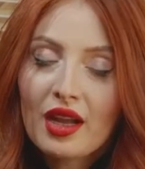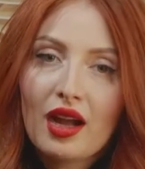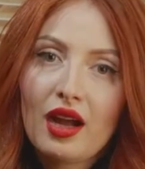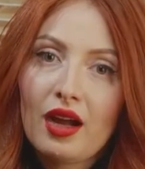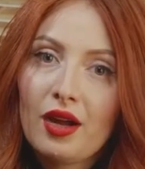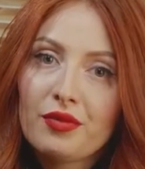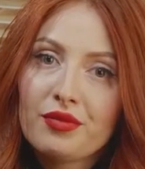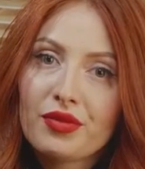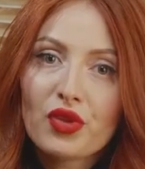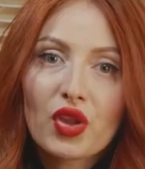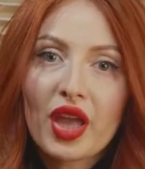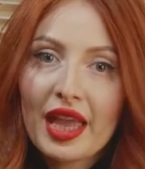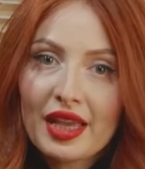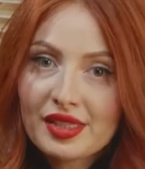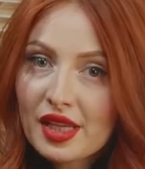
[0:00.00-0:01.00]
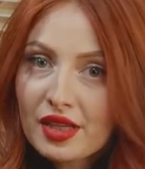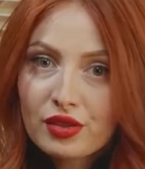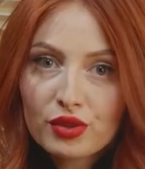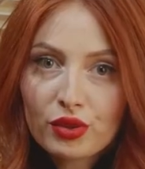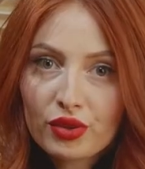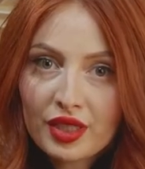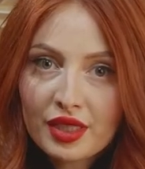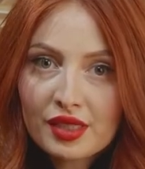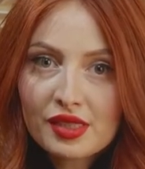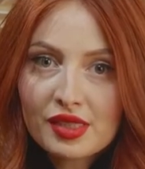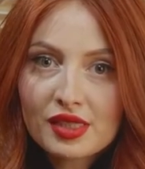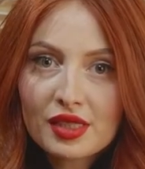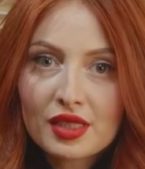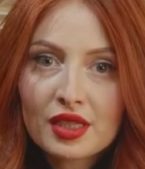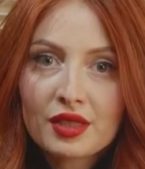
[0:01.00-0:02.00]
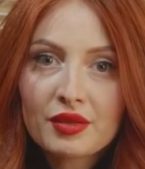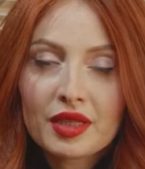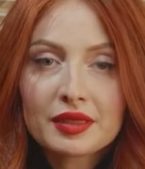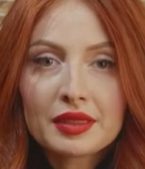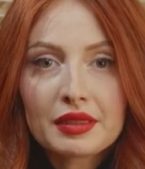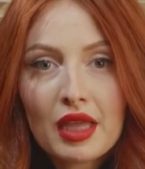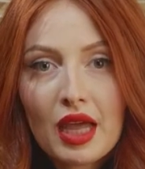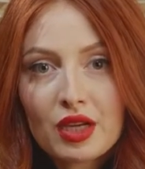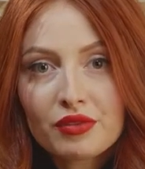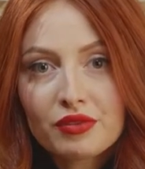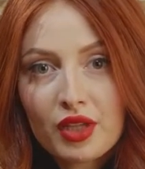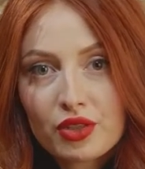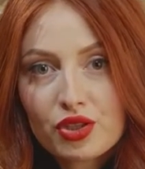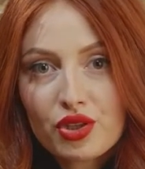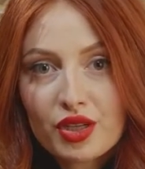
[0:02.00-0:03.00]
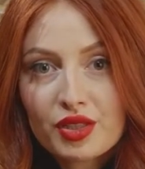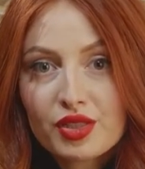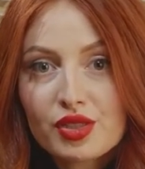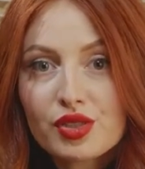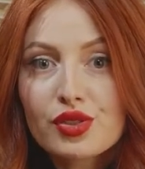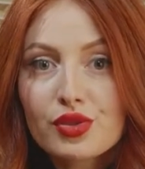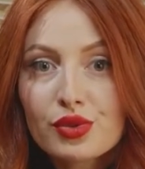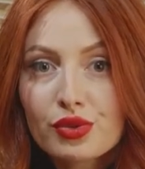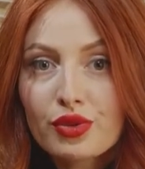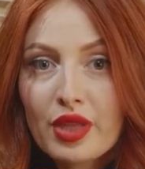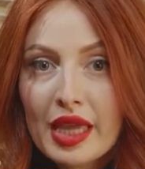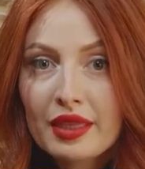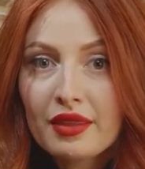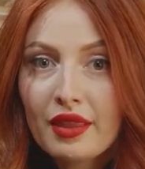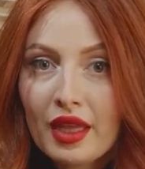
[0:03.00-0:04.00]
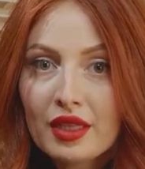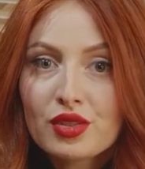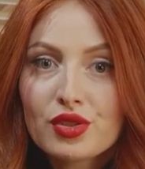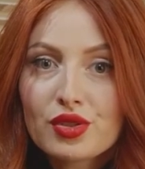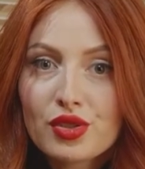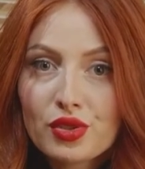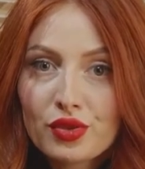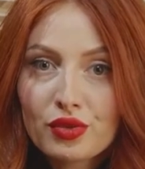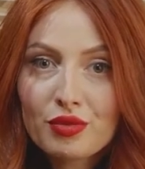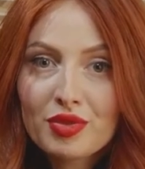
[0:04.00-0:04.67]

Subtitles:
As I noticed, and a lot of lash artists do like that too,